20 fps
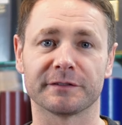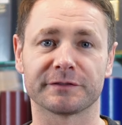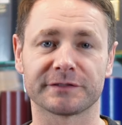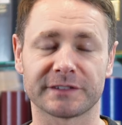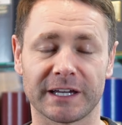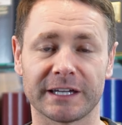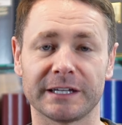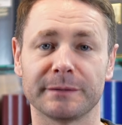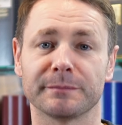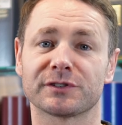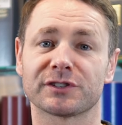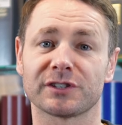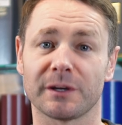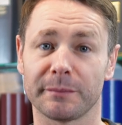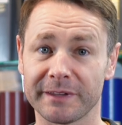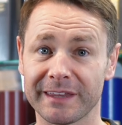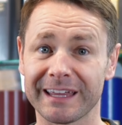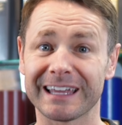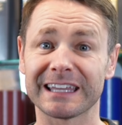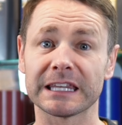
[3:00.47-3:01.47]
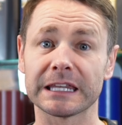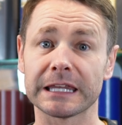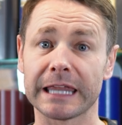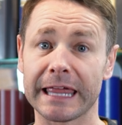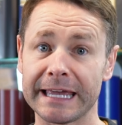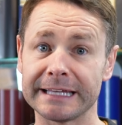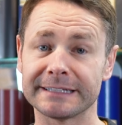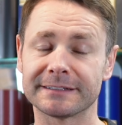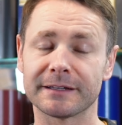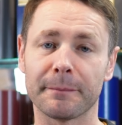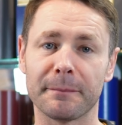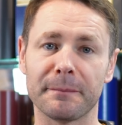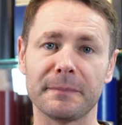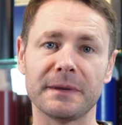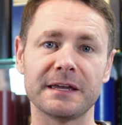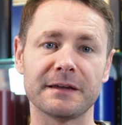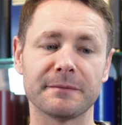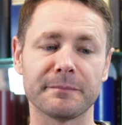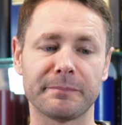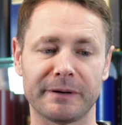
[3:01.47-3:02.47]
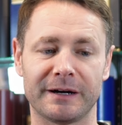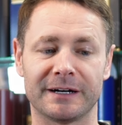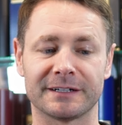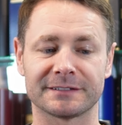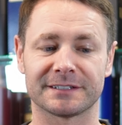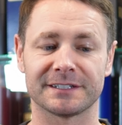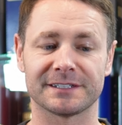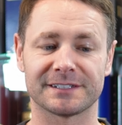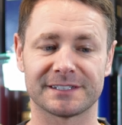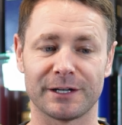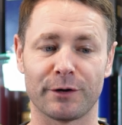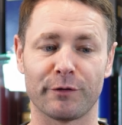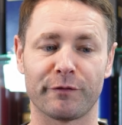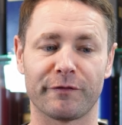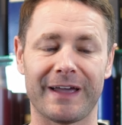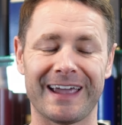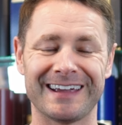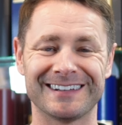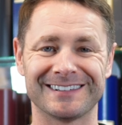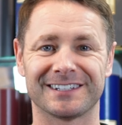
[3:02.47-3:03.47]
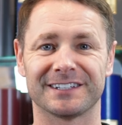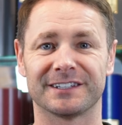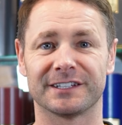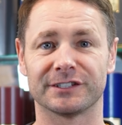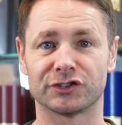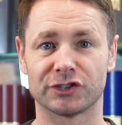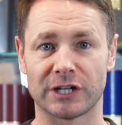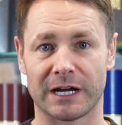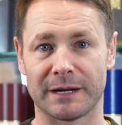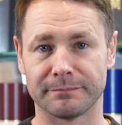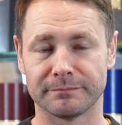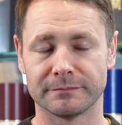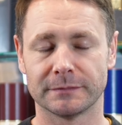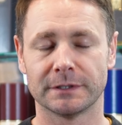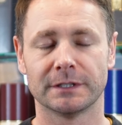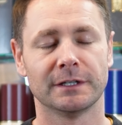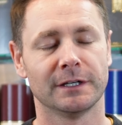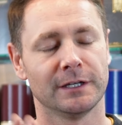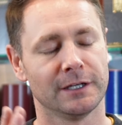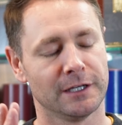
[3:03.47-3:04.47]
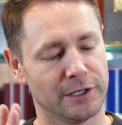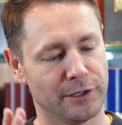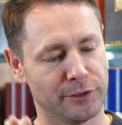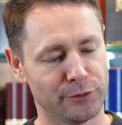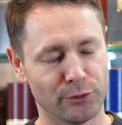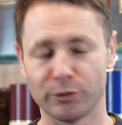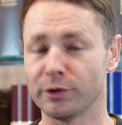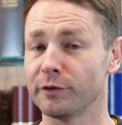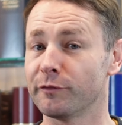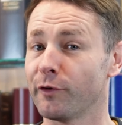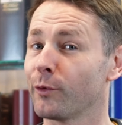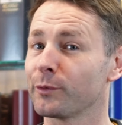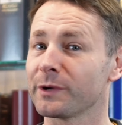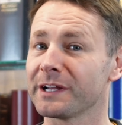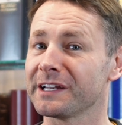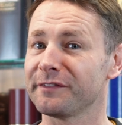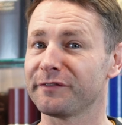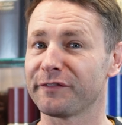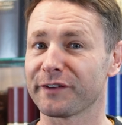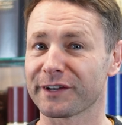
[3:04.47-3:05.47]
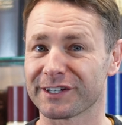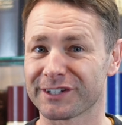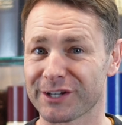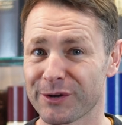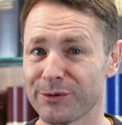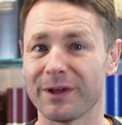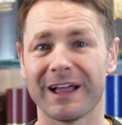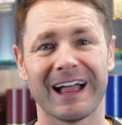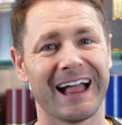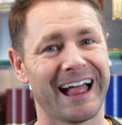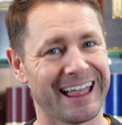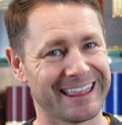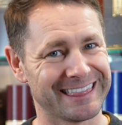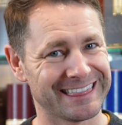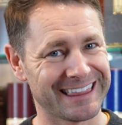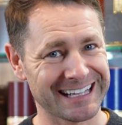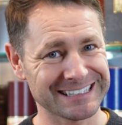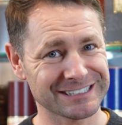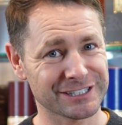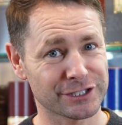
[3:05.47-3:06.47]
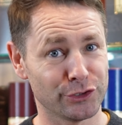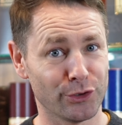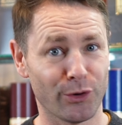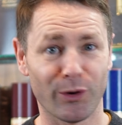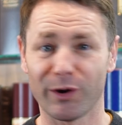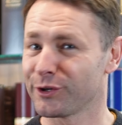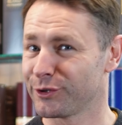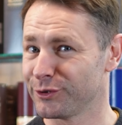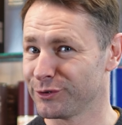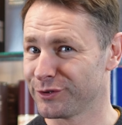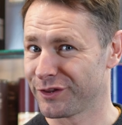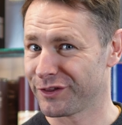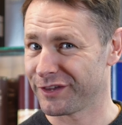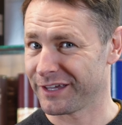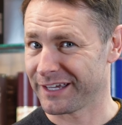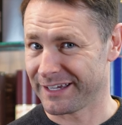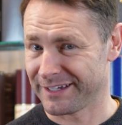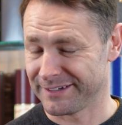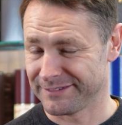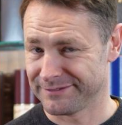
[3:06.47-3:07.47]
of time, some of that lead may impart itself into the dram. I know you've already figured out that's not a good thing.